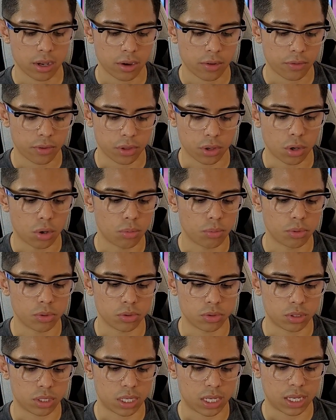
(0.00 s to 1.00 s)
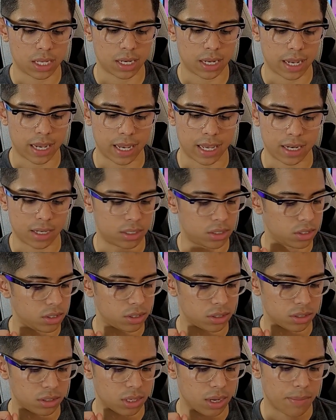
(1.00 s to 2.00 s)
for the homebrew scene, and it's
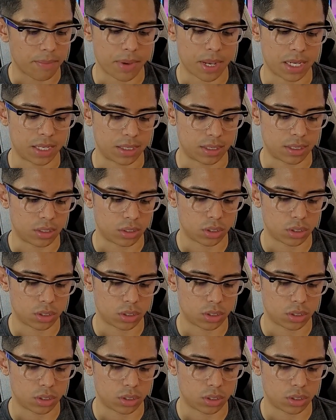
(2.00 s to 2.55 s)
just amazing.